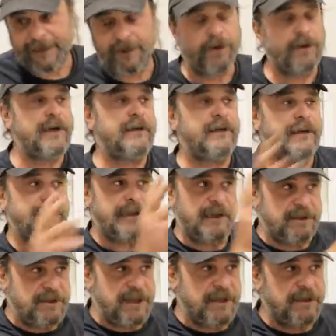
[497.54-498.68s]
I know that it, it
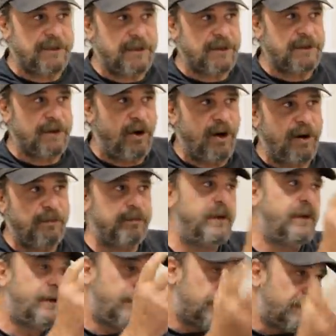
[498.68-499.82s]
says it doesn't harm
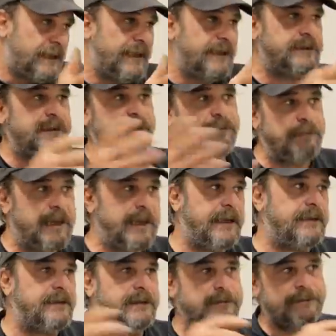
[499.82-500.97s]
plastic,
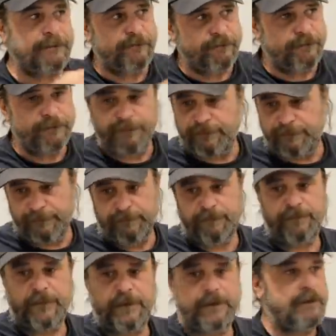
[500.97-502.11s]
paint,
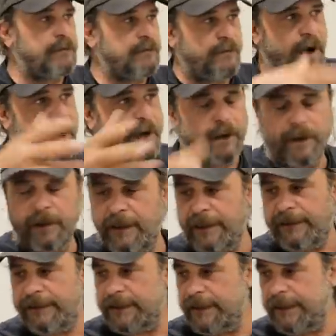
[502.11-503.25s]
vinyl,
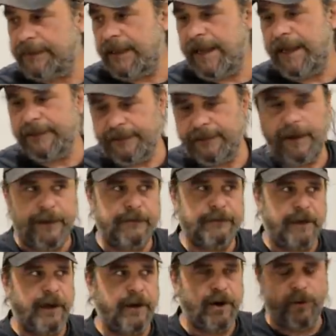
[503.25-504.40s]
anything like that, and, and
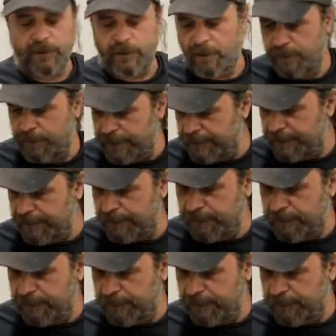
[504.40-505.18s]
I'll go along with it.